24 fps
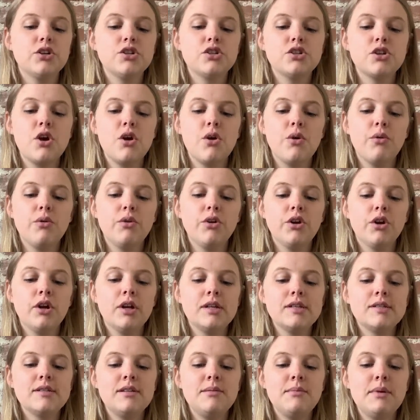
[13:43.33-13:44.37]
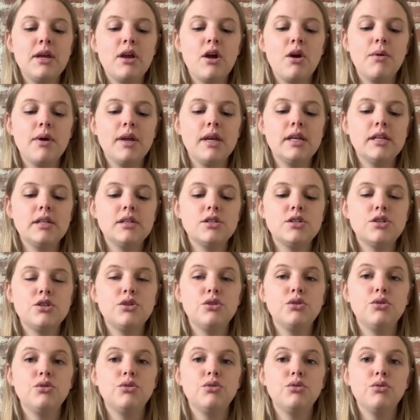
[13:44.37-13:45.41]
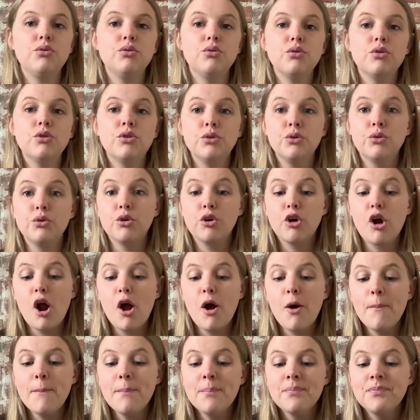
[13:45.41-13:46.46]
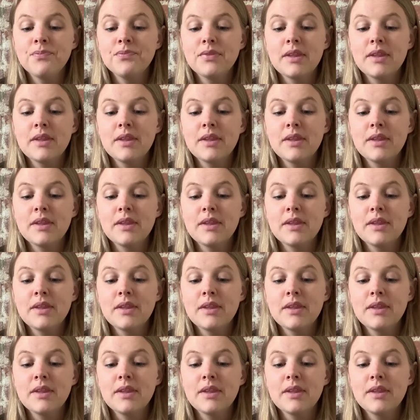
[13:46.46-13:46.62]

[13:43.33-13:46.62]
So you're gonna see me going into Google Chrome,